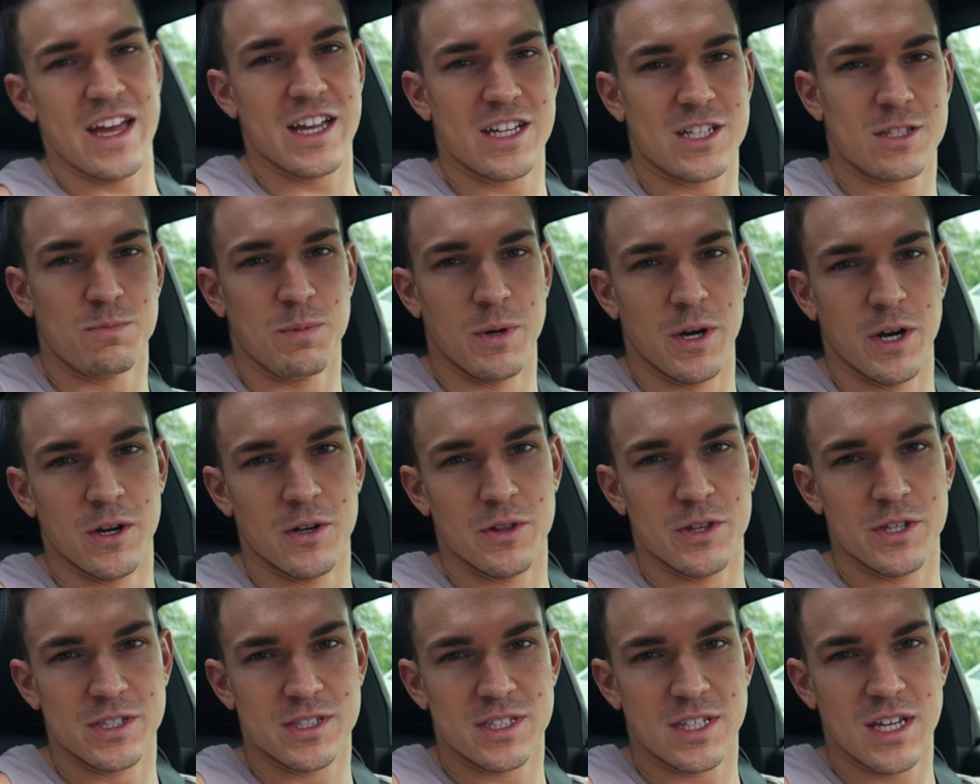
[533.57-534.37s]

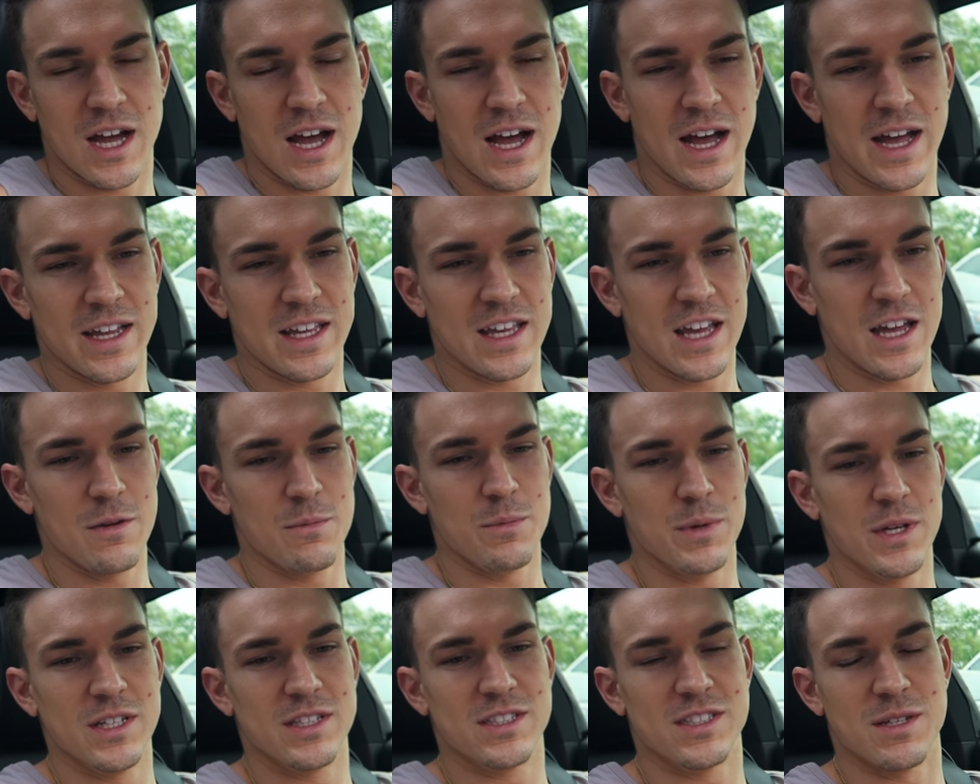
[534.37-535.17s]
expo. This guy
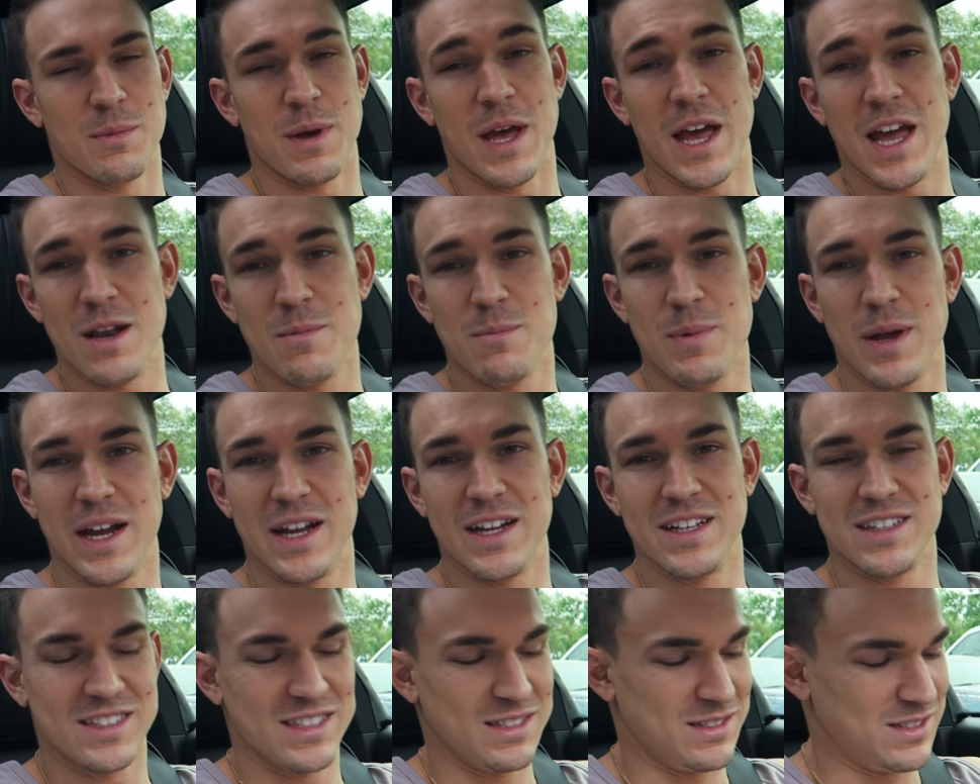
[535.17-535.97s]
gave me some
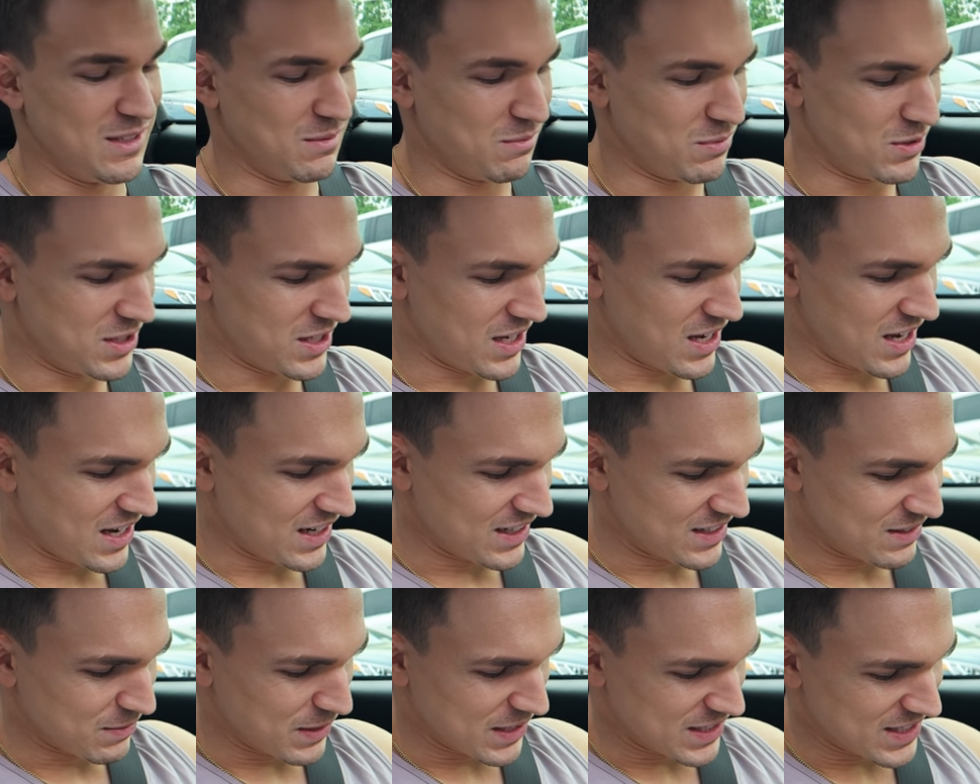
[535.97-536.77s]
headbands and some
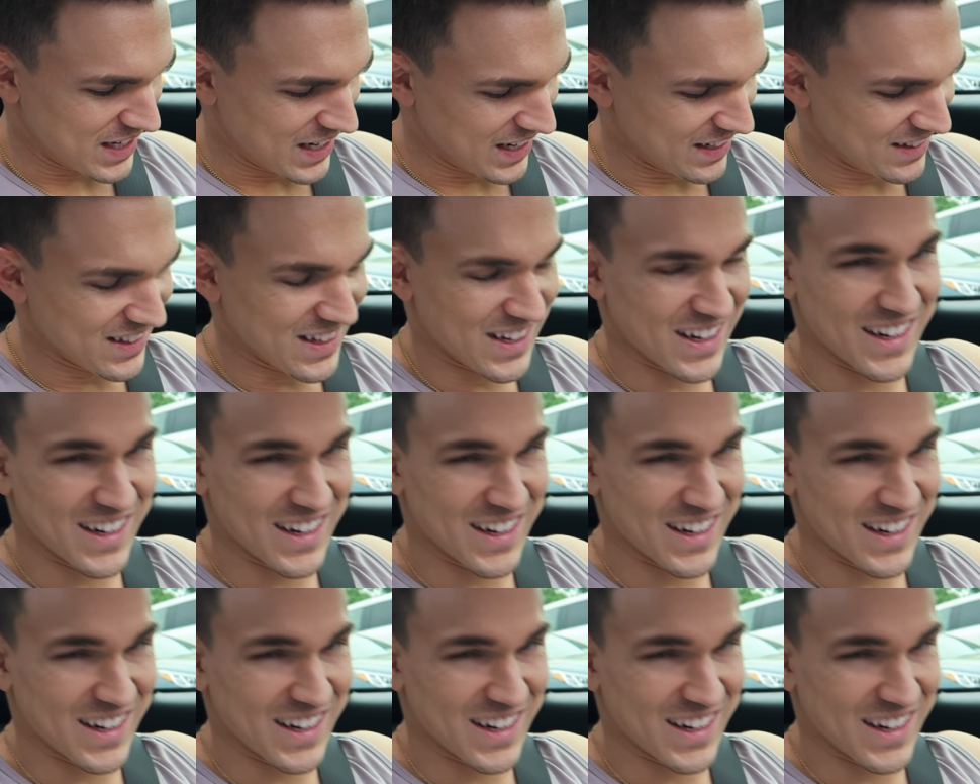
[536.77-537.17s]
socks. My tan